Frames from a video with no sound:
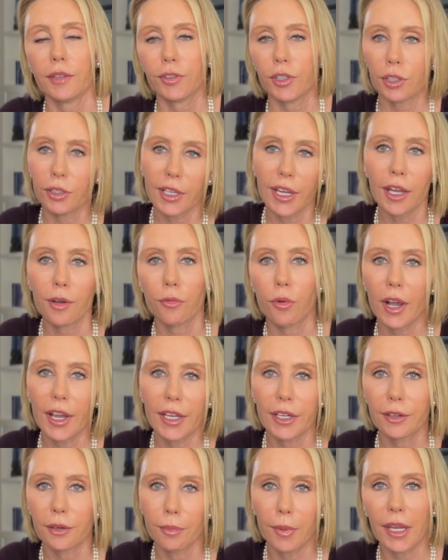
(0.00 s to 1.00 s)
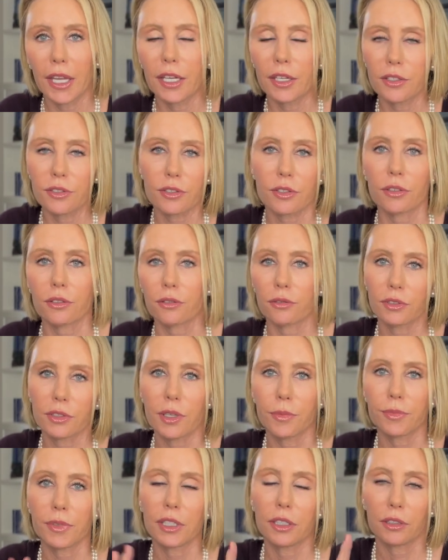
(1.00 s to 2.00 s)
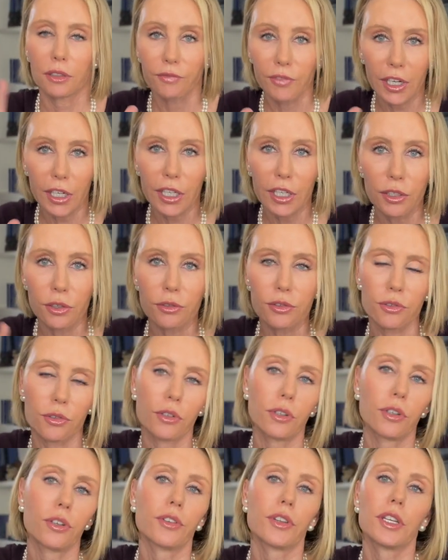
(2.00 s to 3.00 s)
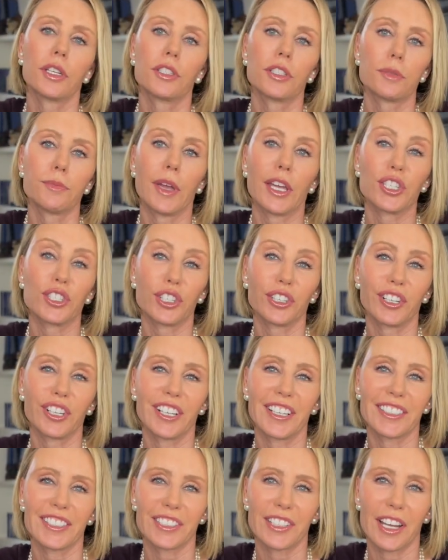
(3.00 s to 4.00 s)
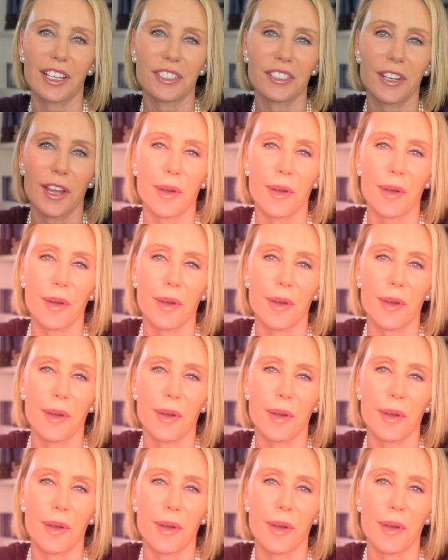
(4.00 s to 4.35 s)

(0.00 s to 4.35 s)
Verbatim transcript: if you already have white or beige or something very neutral, then just make sure it's touched